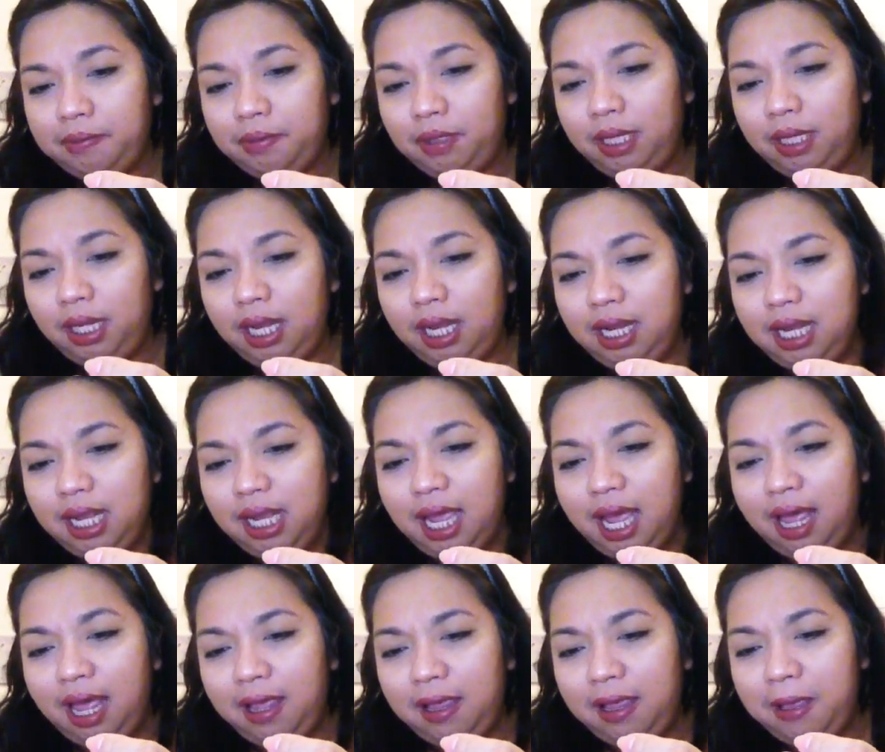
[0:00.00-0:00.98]
Clinique
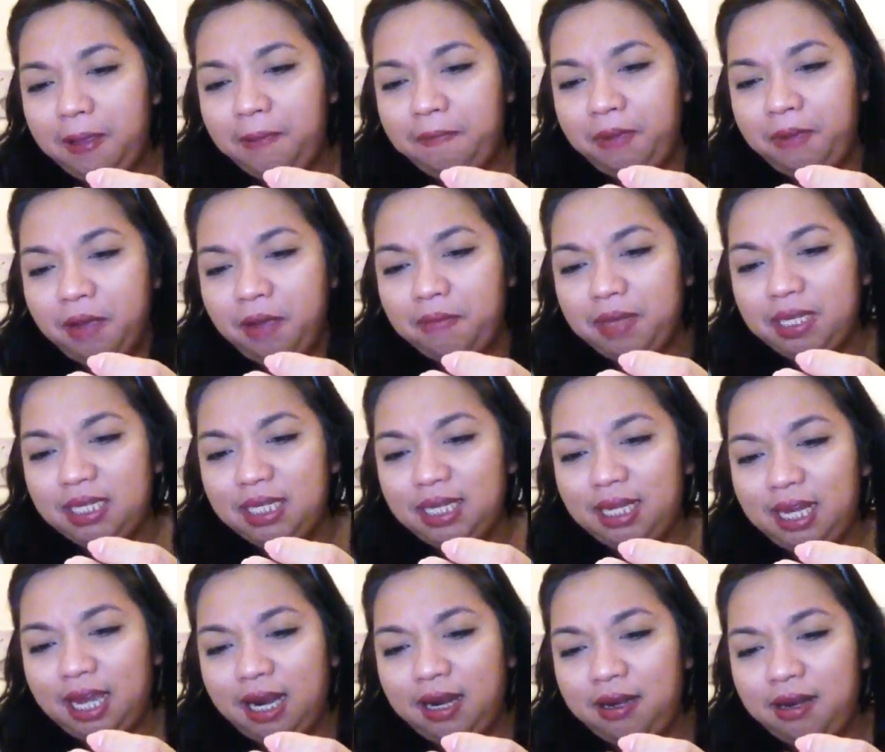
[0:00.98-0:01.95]
High Impact
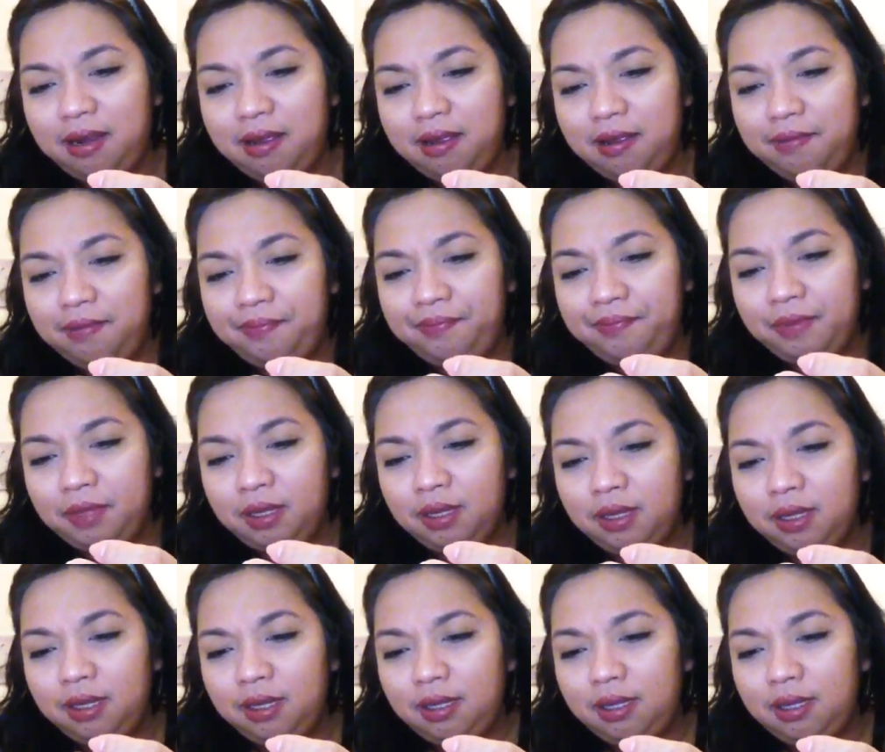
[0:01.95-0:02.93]
Mascara
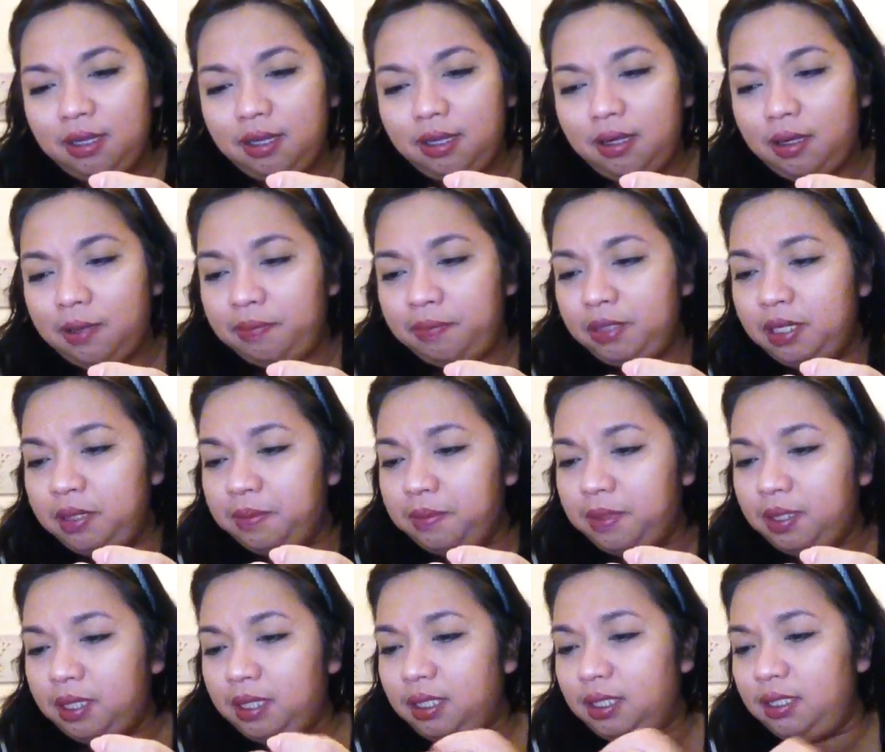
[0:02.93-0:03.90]

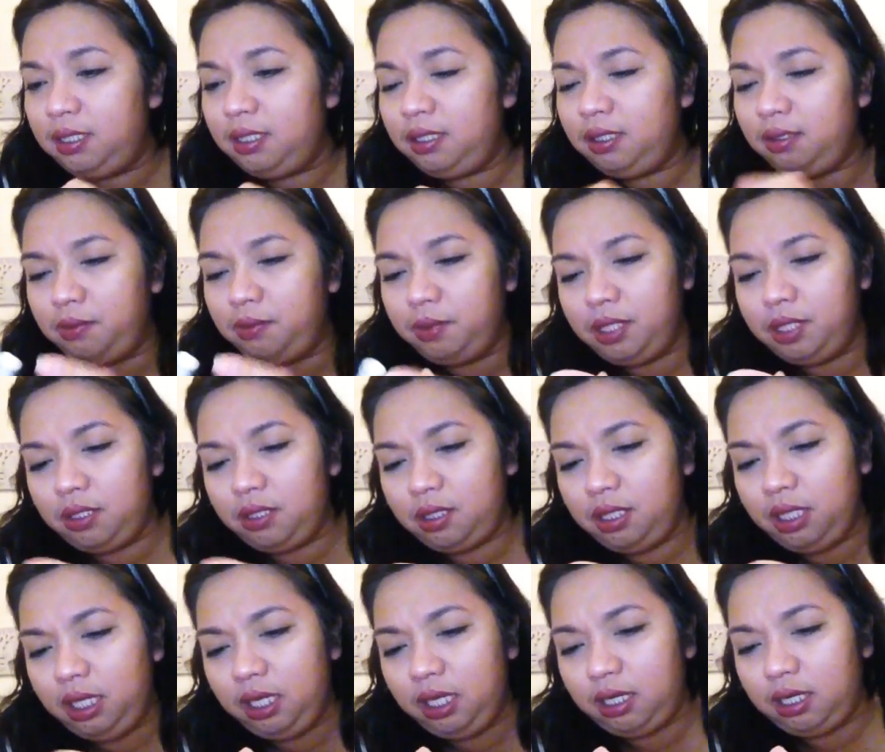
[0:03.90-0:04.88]
Optimal. What's
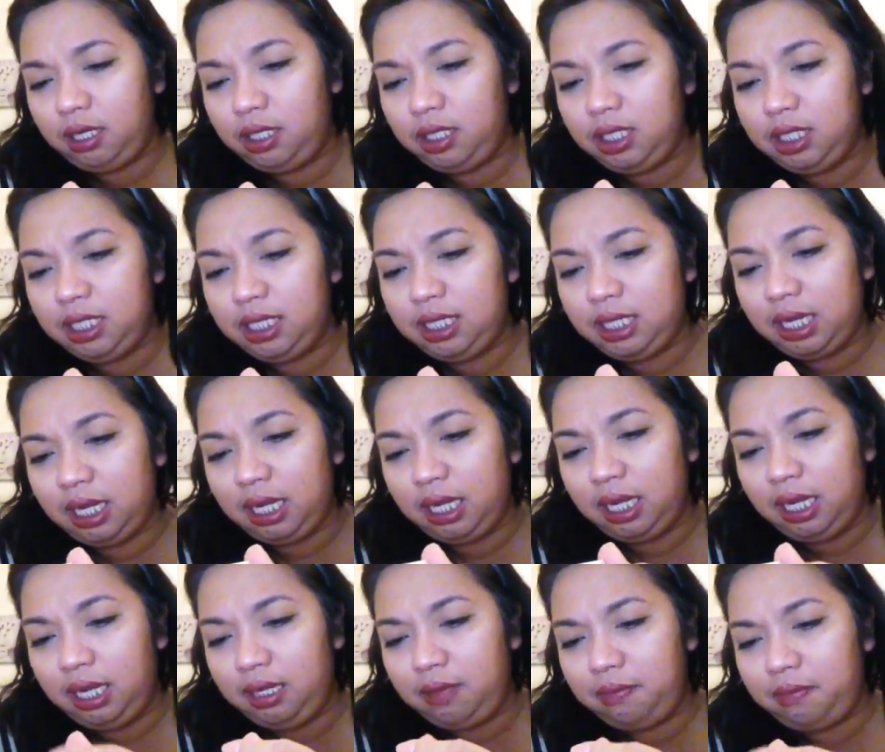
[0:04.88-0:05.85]
on the other
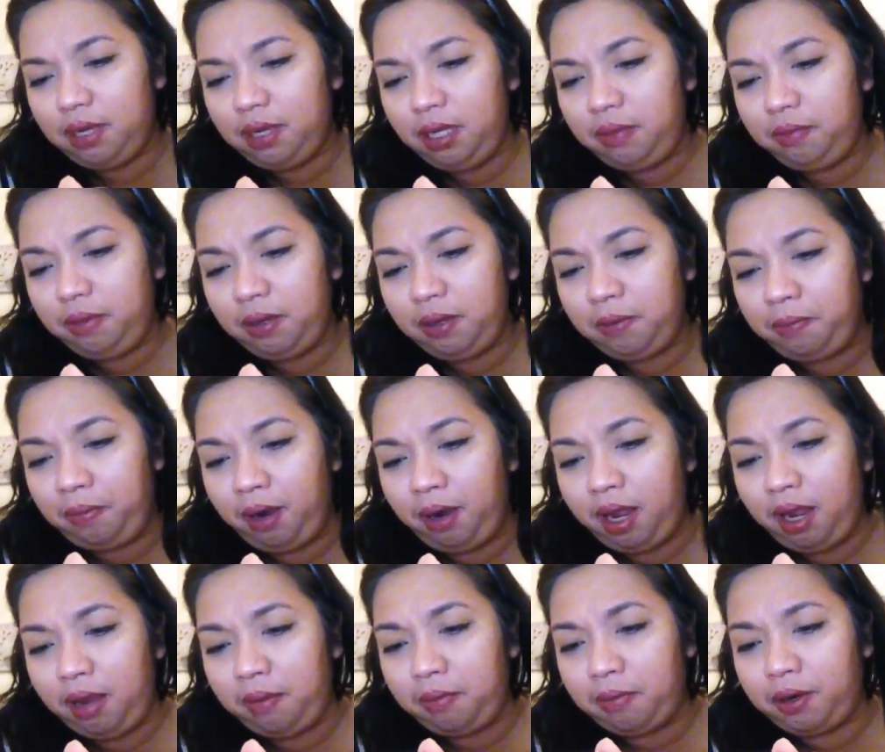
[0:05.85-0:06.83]
side? Might be a
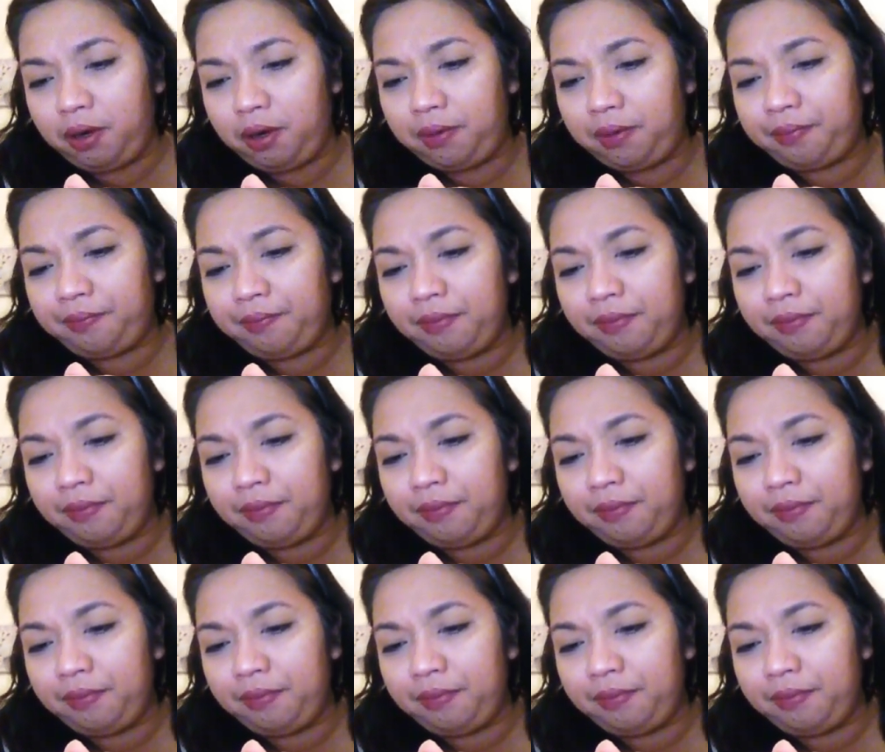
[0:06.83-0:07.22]
primer.